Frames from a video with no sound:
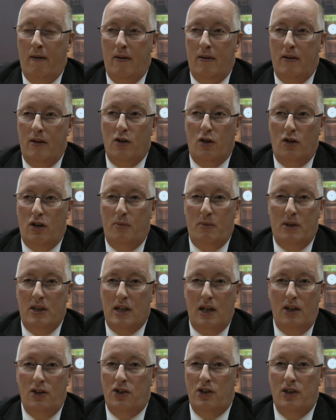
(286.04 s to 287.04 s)
The
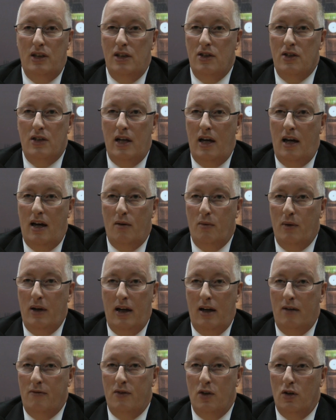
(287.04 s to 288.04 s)
documentation is there. We
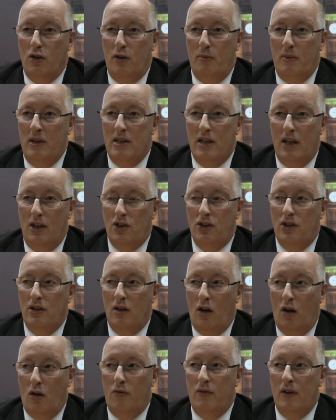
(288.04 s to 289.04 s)
have
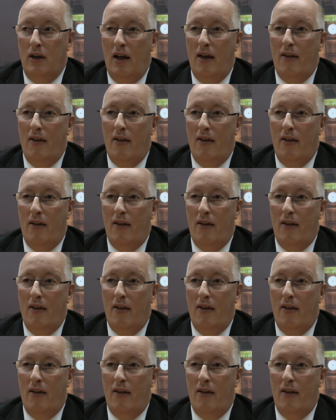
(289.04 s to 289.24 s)
documentation of